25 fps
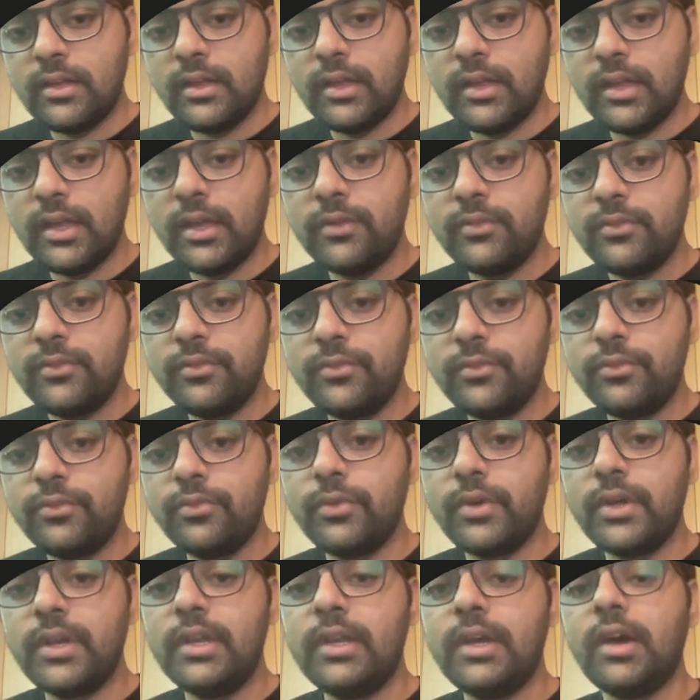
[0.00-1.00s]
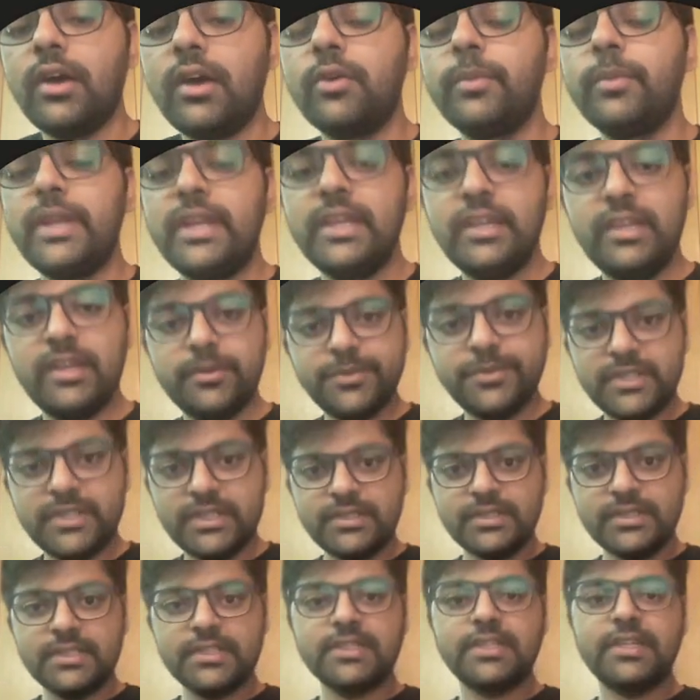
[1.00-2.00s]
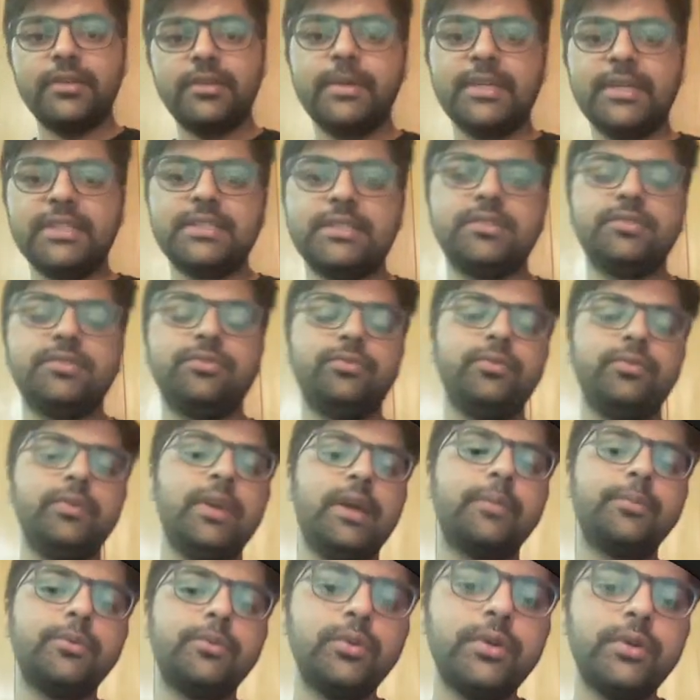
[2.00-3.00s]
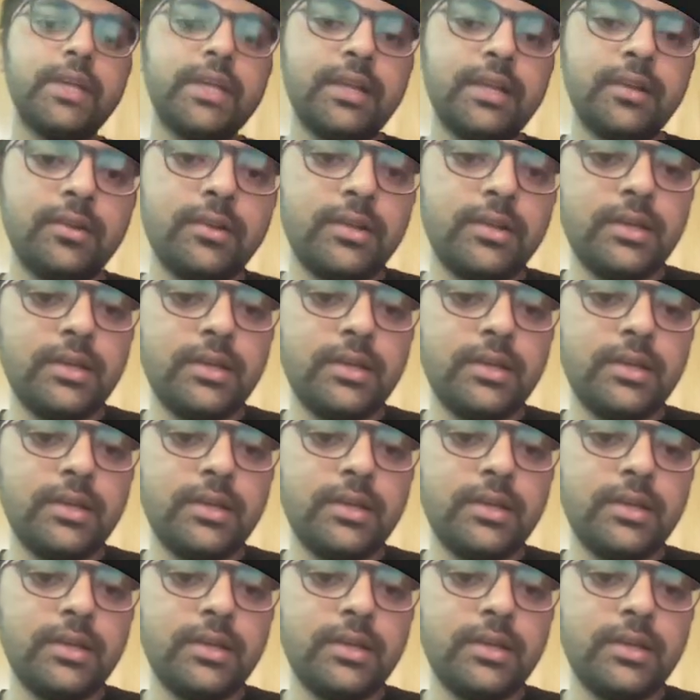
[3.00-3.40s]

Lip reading: have won how many games in 16 matches, we have to tell.